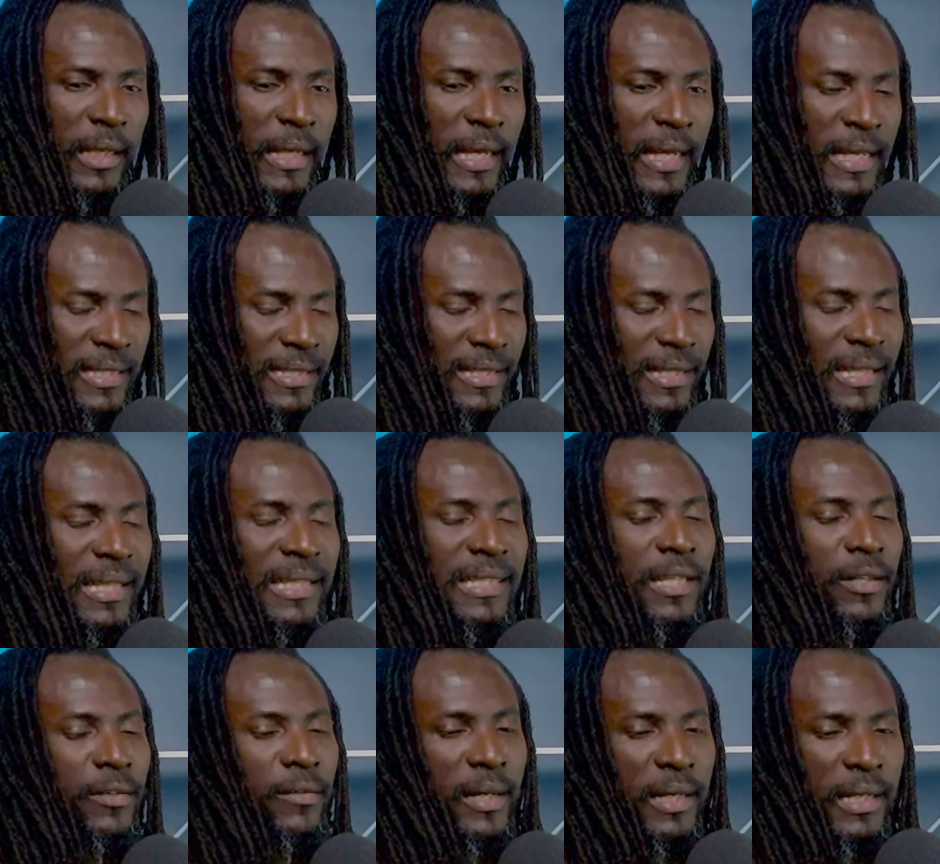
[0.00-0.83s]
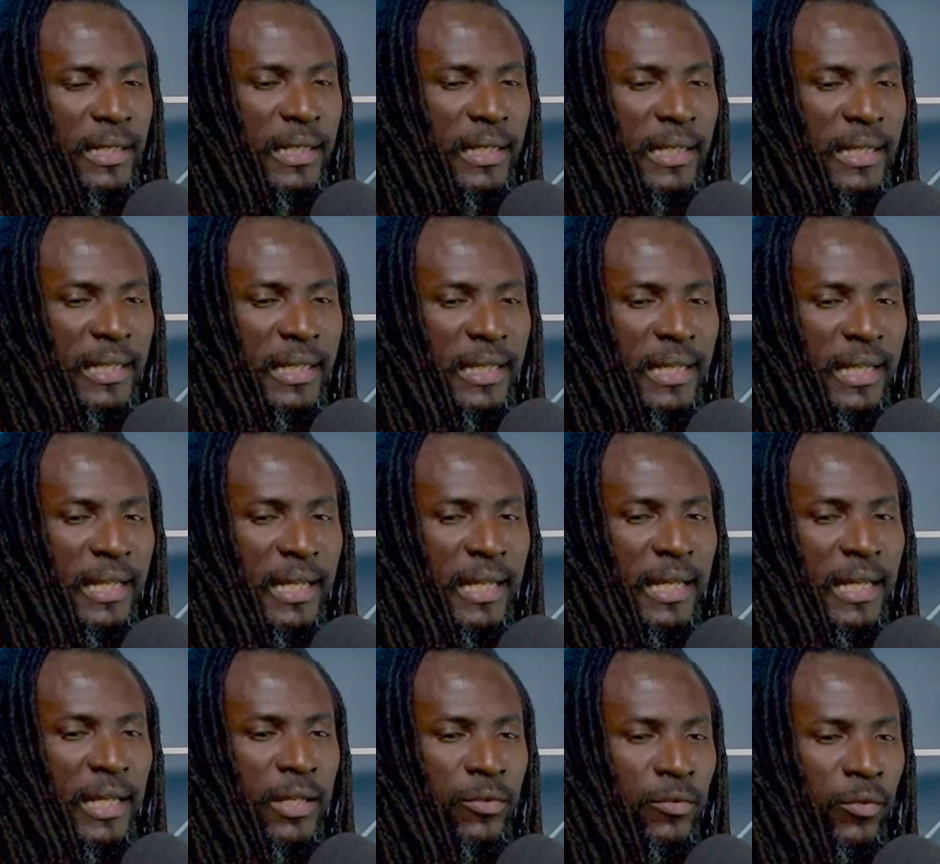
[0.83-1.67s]
is literally
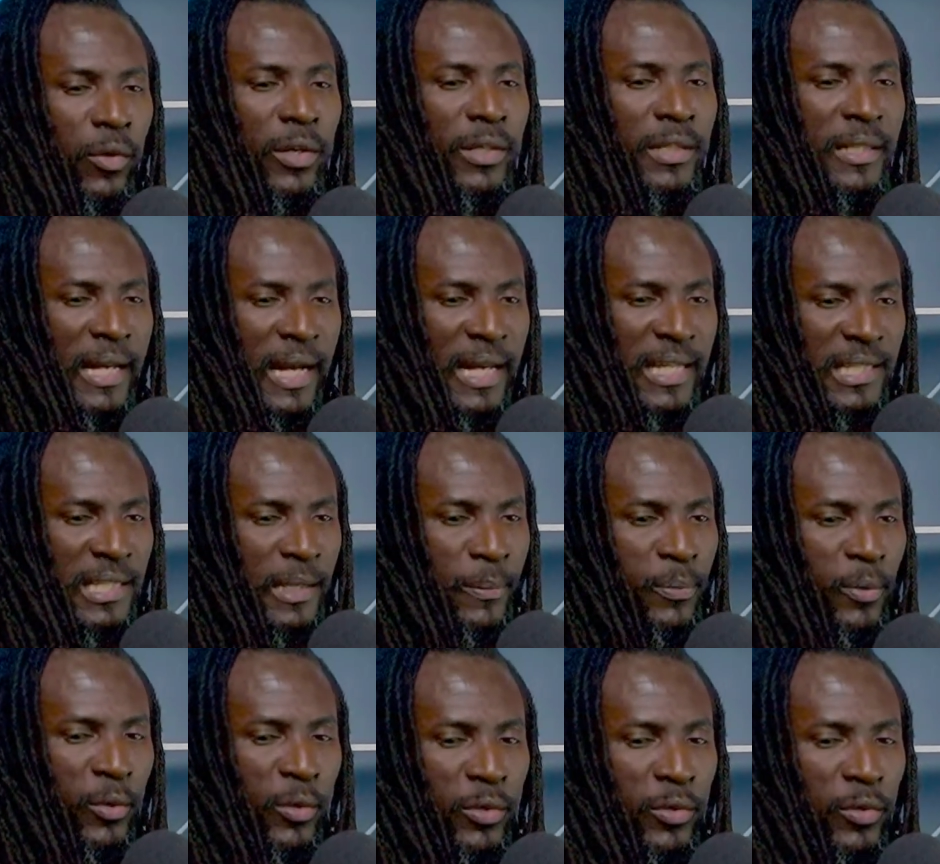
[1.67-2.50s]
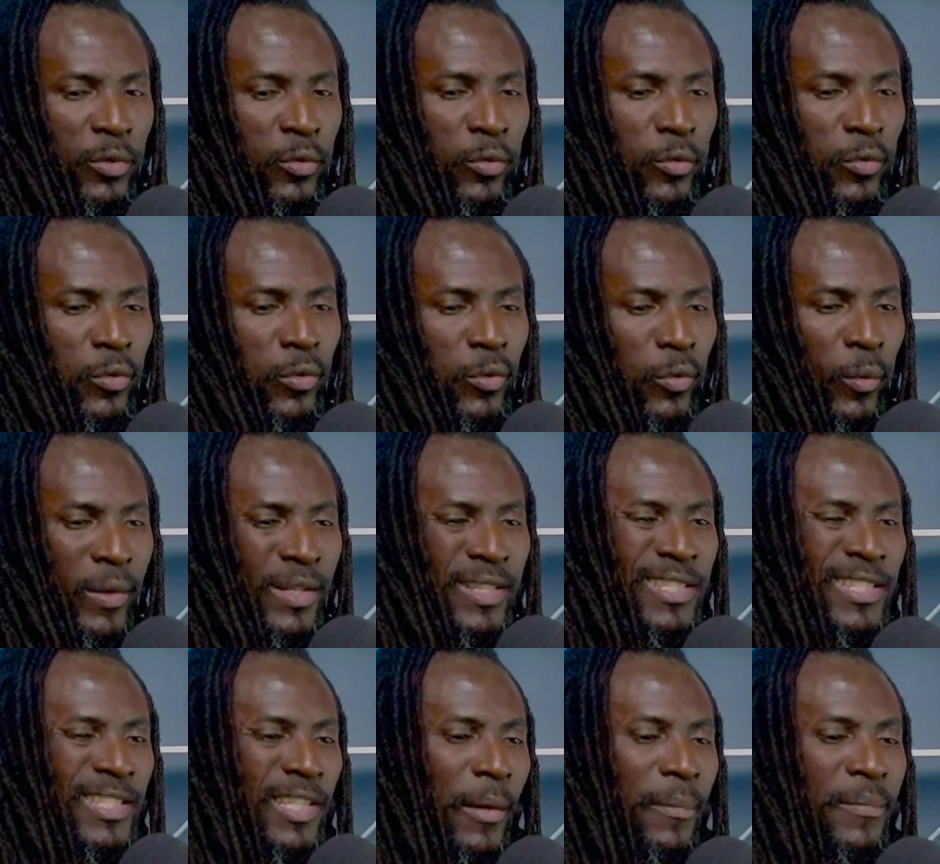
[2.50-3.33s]
Rodecaster Pro 2 with
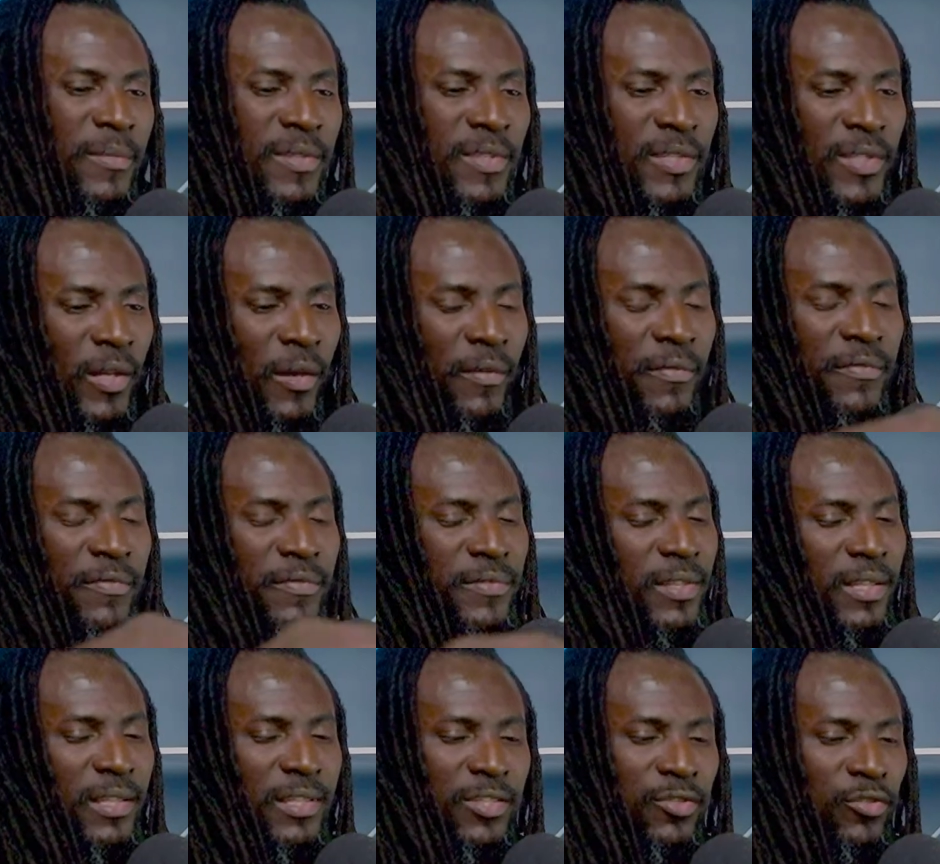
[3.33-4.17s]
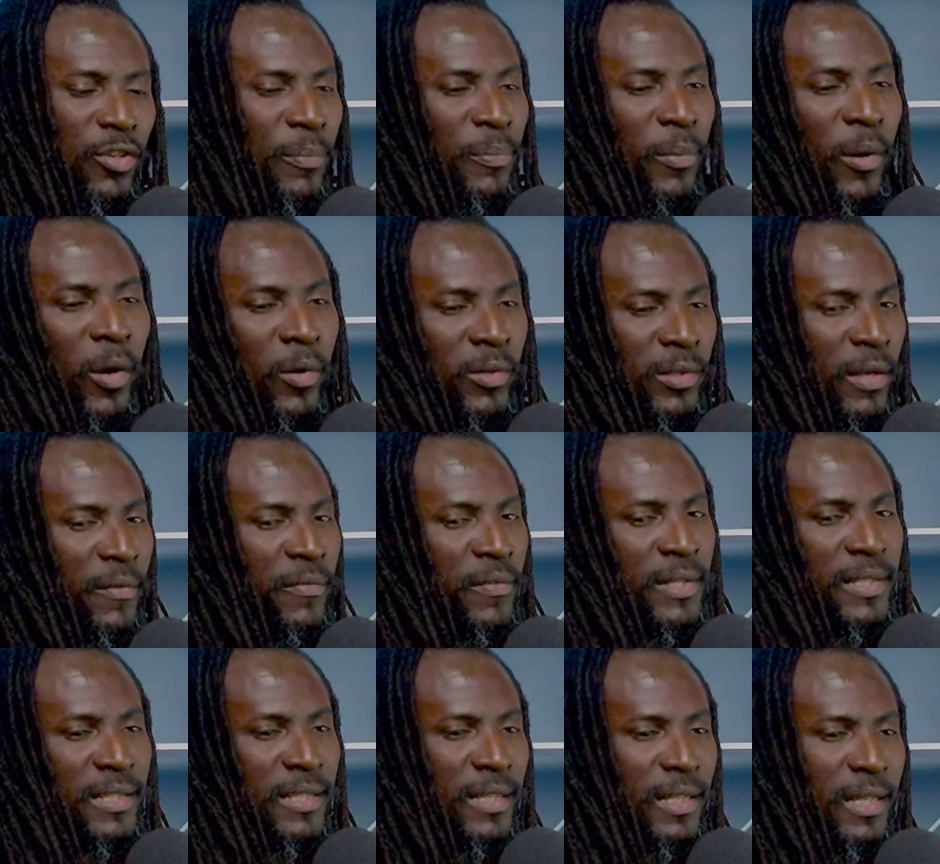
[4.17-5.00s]
some stuff stripped out of it.